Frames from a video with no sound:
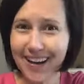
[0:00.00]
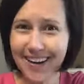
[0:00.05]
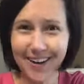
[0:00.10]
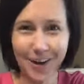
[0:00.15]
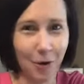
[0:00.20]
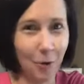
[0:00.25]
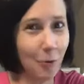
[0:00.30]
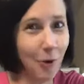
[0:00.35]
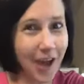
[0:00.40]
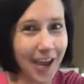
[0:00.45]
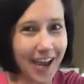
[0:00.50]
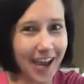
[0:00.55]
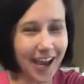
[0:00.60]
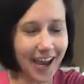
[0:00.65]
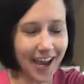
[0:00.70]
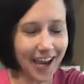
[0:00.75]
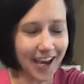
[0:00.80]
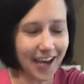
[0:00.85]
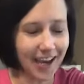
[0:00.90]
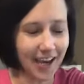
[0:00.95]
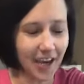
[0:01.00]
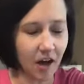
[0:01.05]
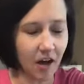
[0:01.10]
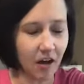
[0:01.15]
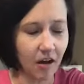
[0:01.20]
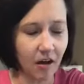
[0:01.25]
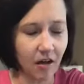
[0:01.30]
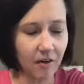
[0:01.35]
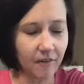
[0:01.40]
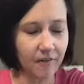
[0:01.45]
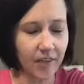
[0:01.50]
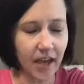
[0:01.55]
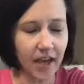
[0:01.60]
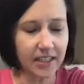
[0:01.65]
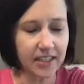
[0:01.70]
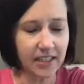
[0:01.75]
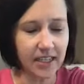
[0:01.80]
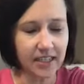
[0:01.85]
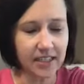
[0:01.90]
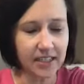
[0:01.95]
away all of
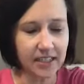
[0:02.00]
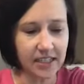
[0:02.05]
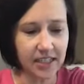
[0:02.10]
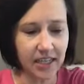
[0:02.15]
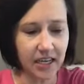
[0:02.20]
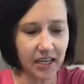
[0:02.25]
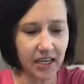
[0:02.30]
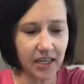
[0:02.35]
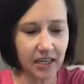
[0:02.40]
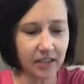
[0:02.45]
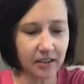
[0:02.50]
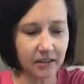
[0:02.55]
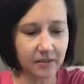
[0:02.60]
that dead skin.